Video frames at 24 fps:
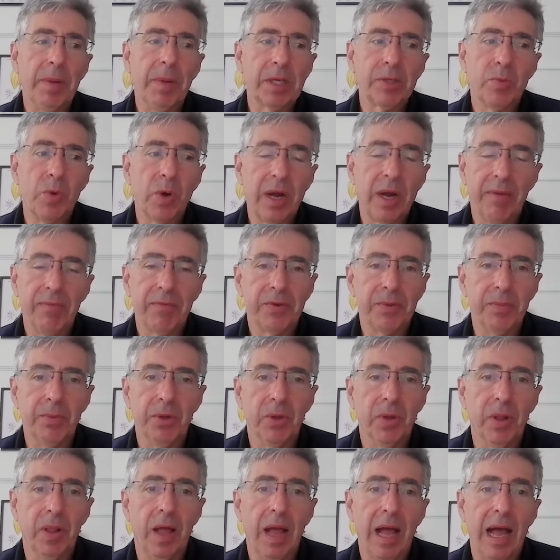much more
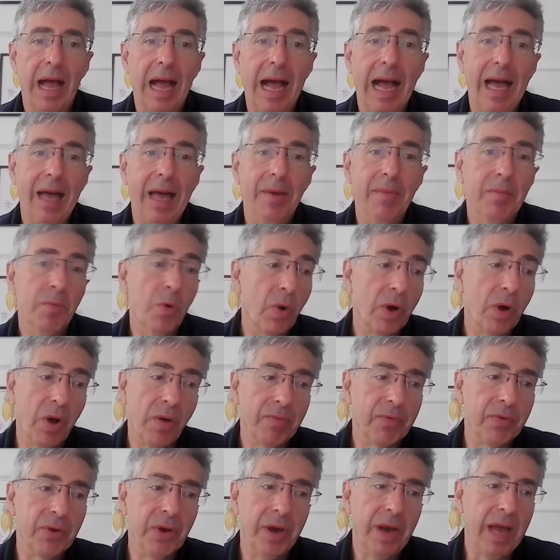comfortable and more
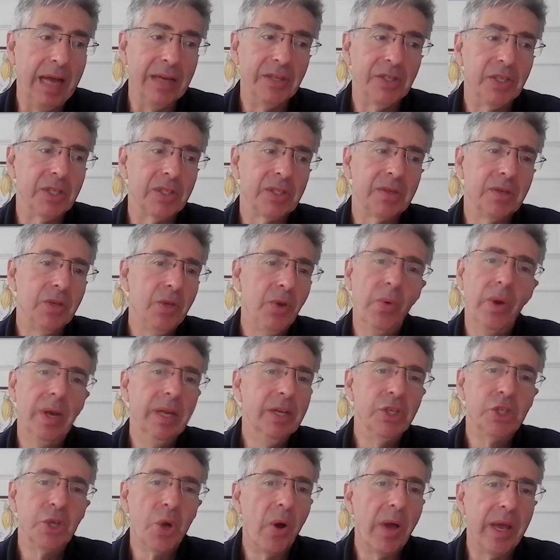confident, and just you will
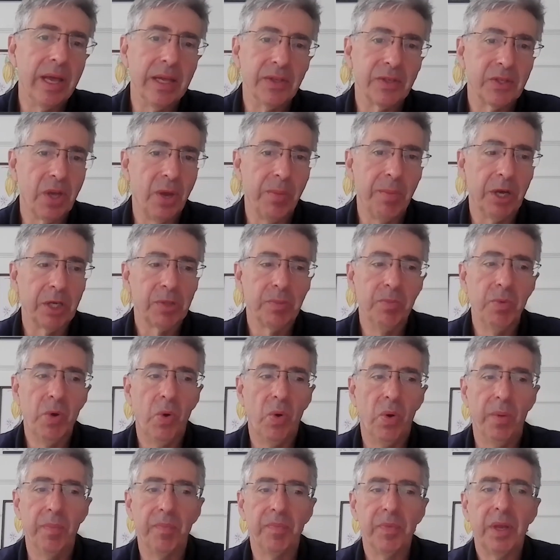enjoy it so much
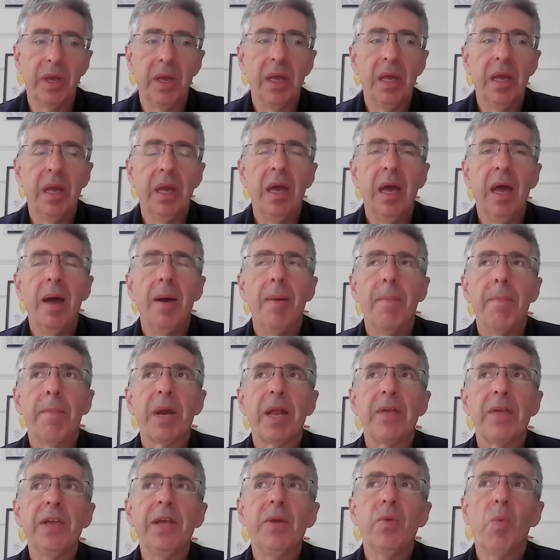more.
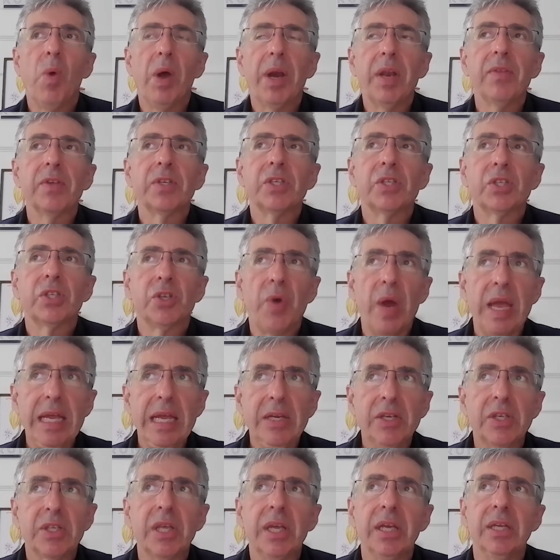But I think one of the
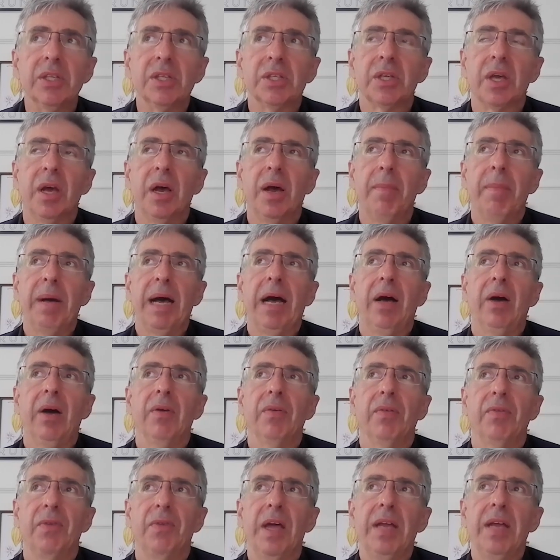strange things
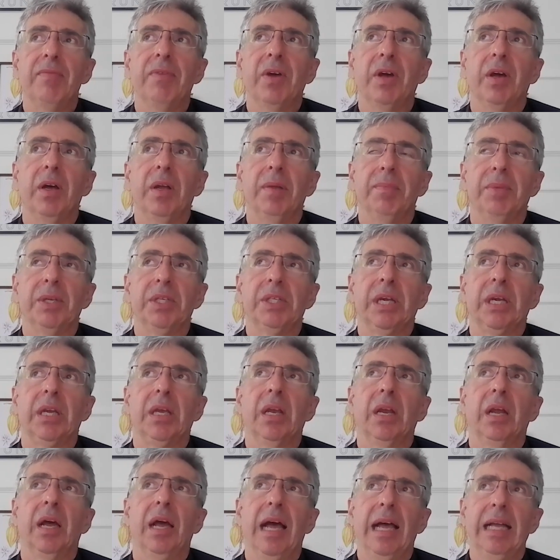about flavor in
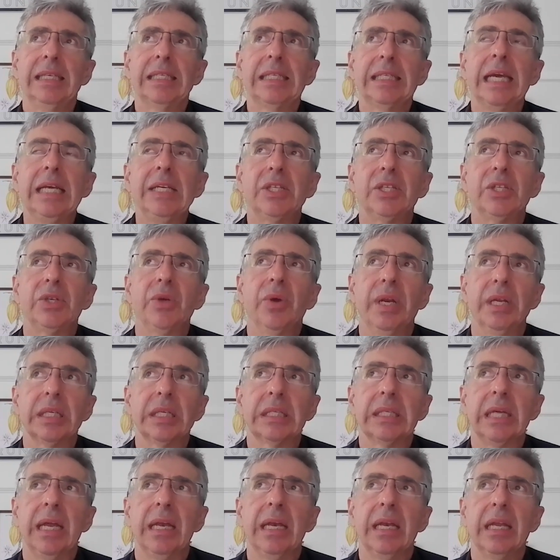particular, and taste to an
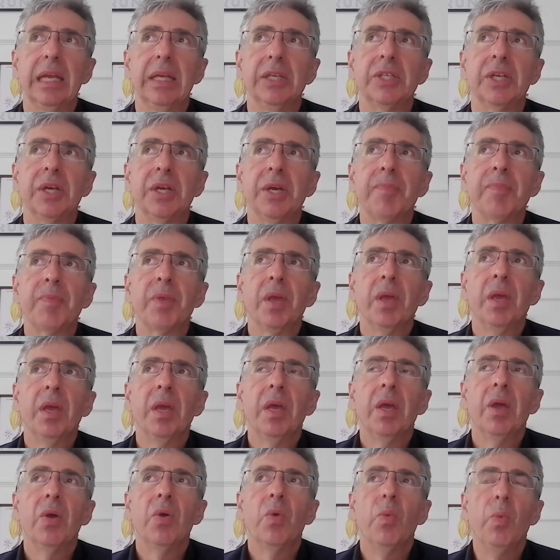extent, is
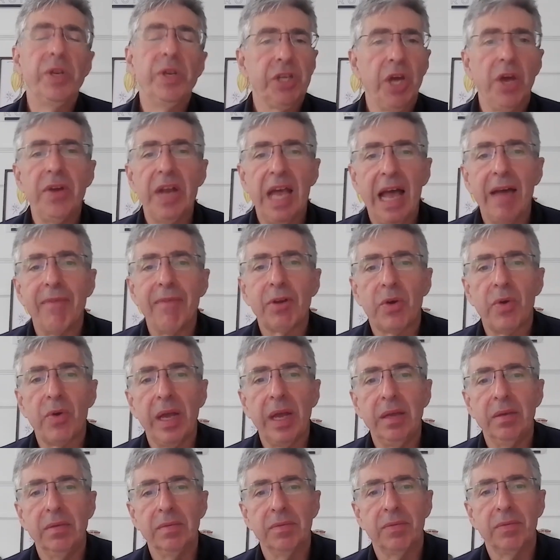we don't have a
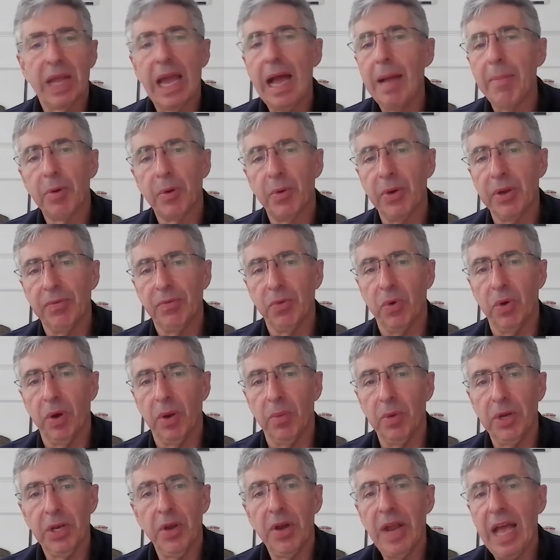great vocabulary for it.
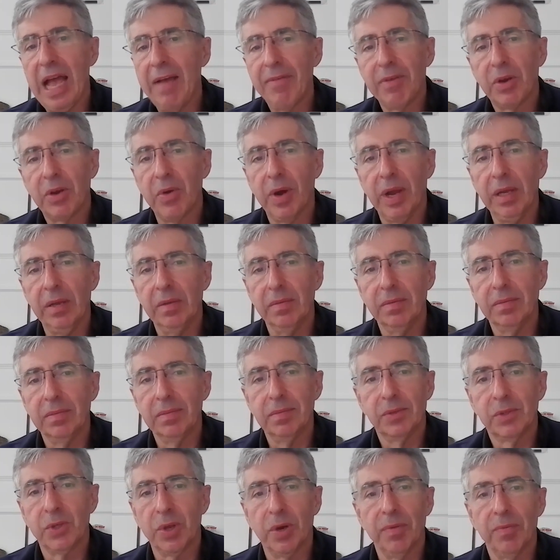We don't have a great
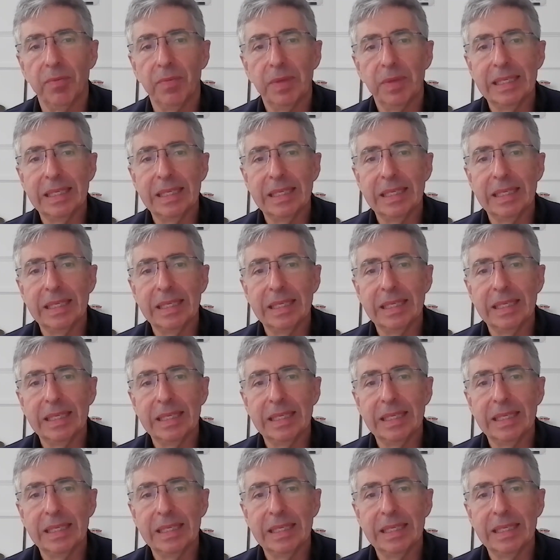sort of